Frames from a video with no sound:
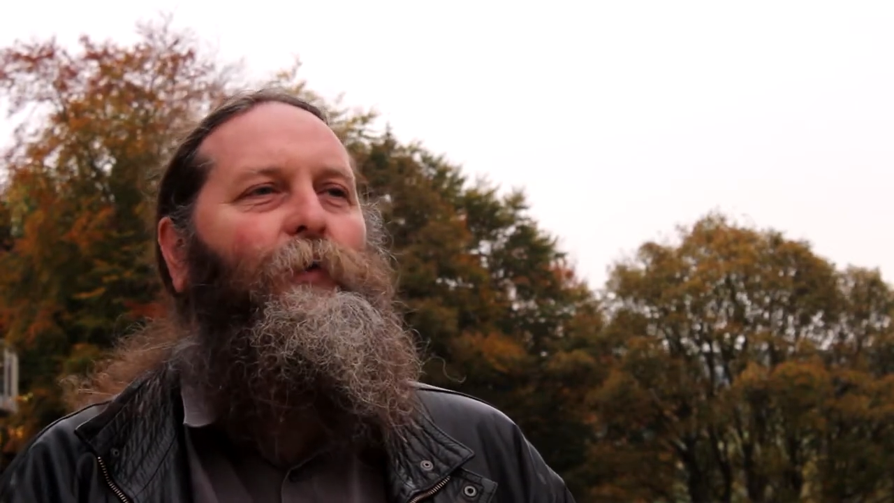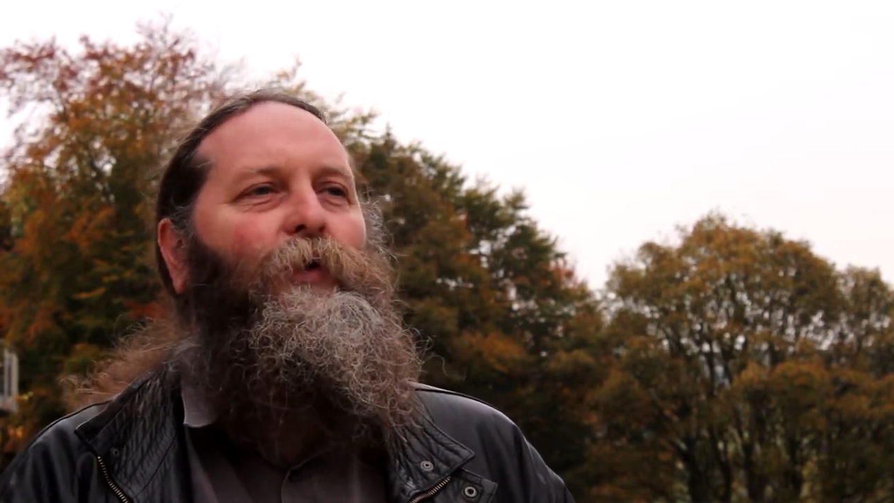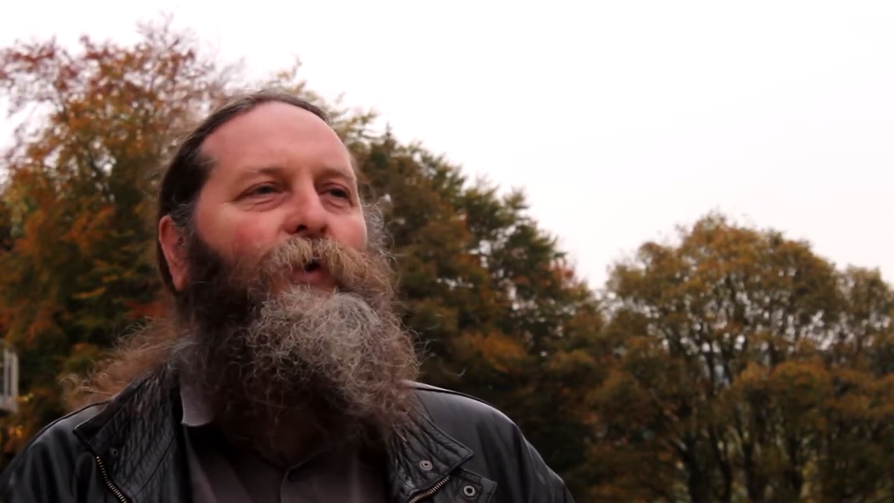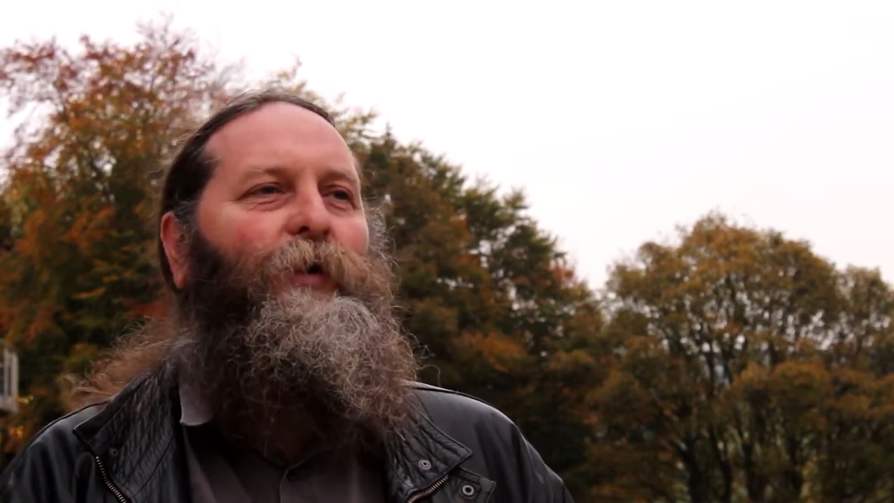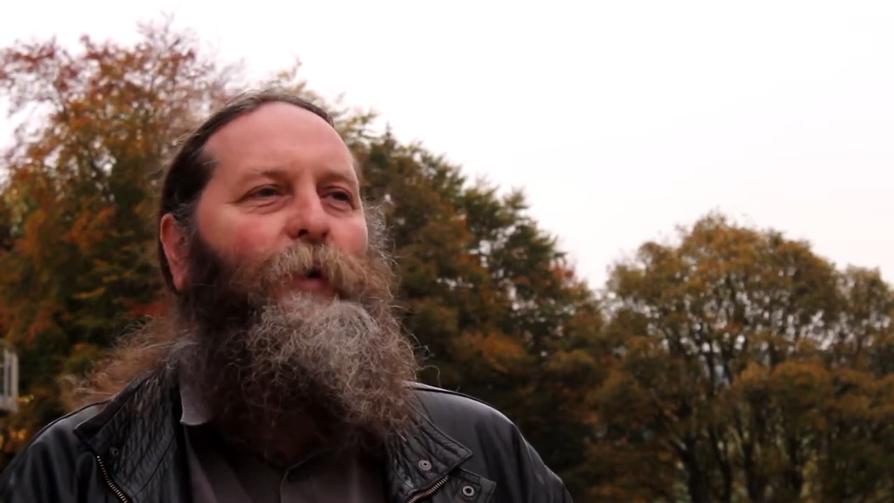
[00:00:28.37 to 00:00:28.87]

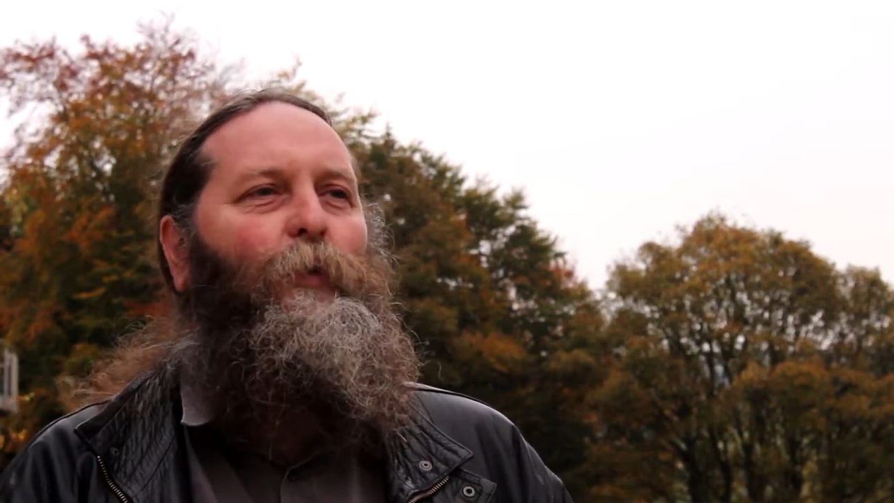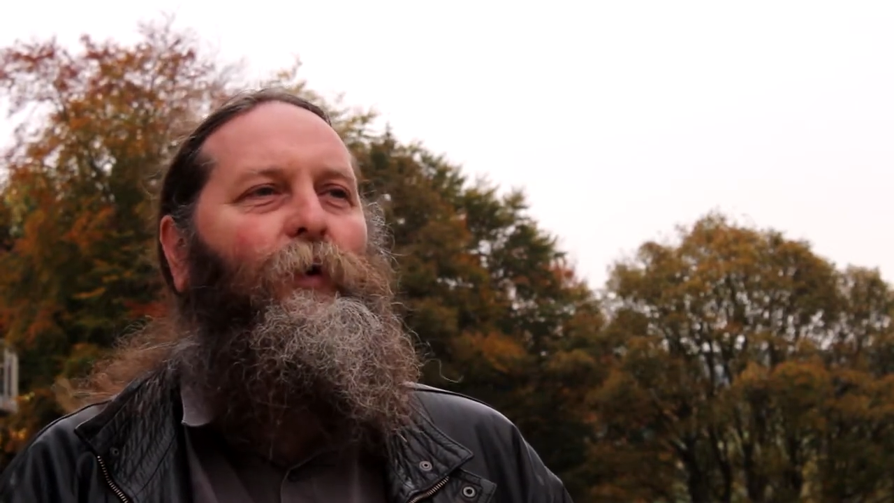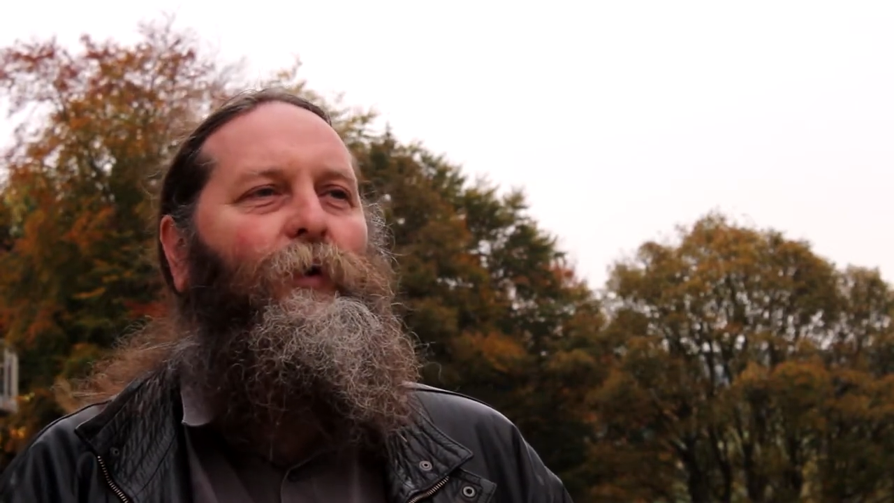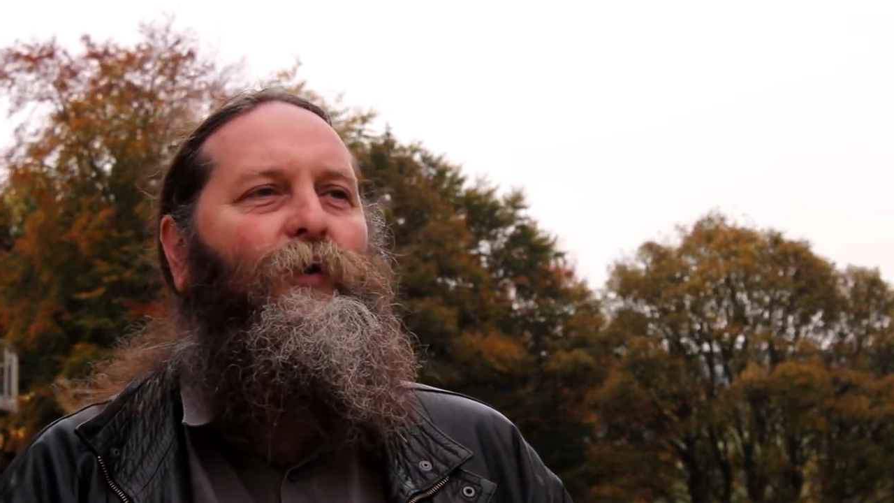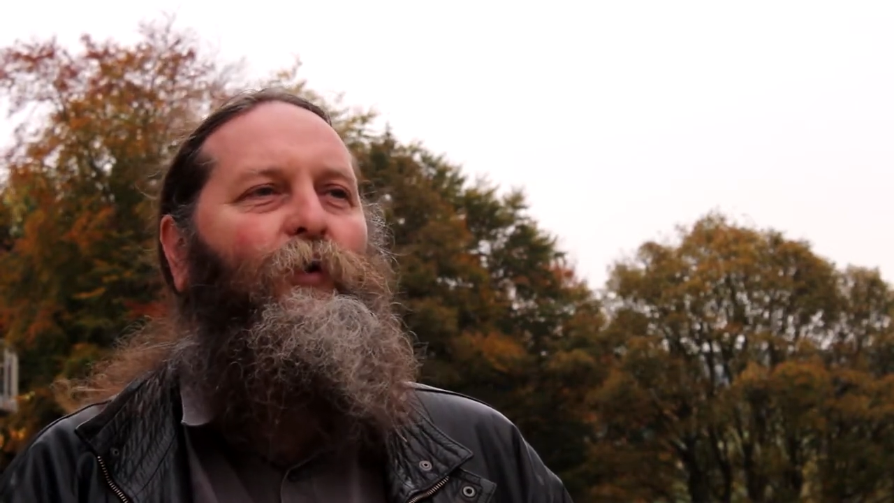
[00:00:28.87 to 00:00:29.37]
just as it
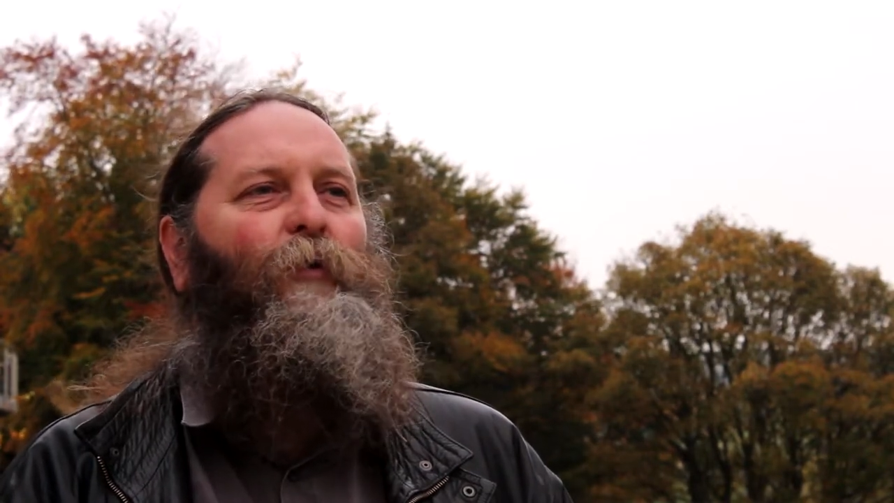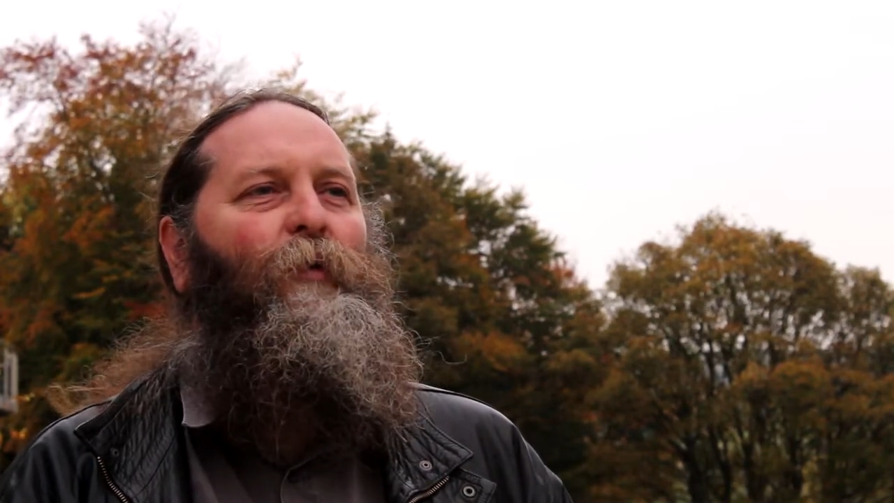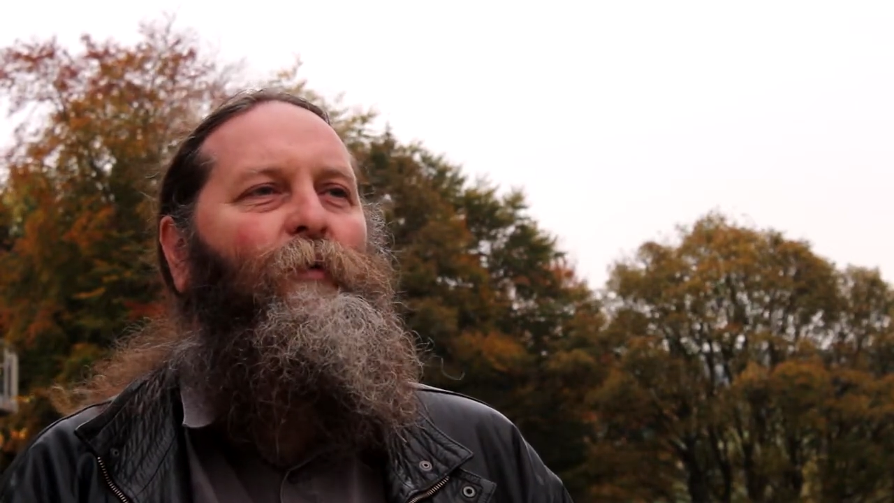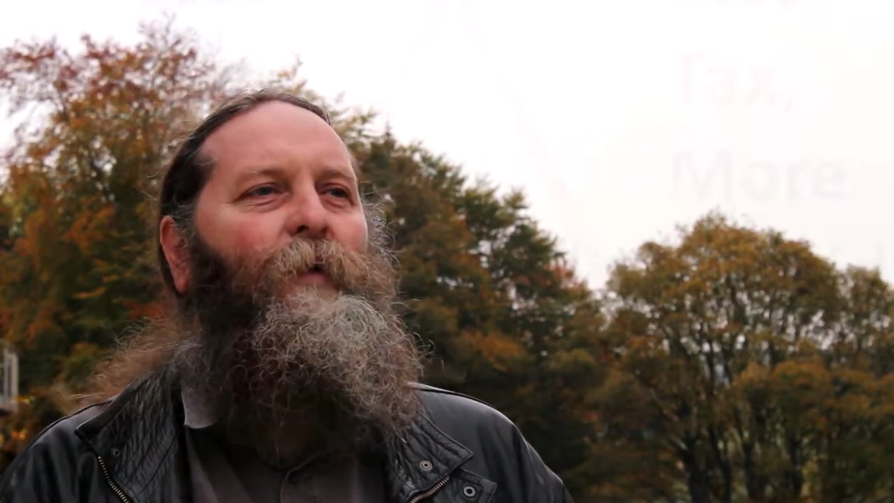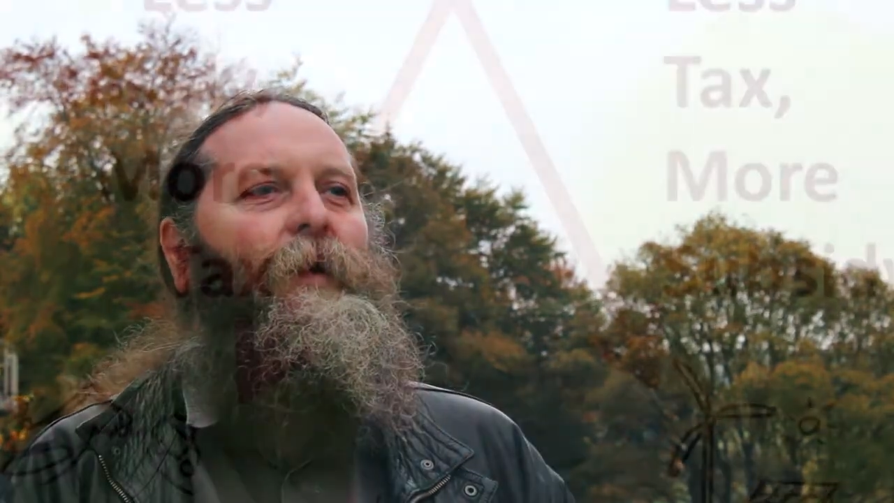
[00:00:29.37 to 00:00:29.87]
would as normal,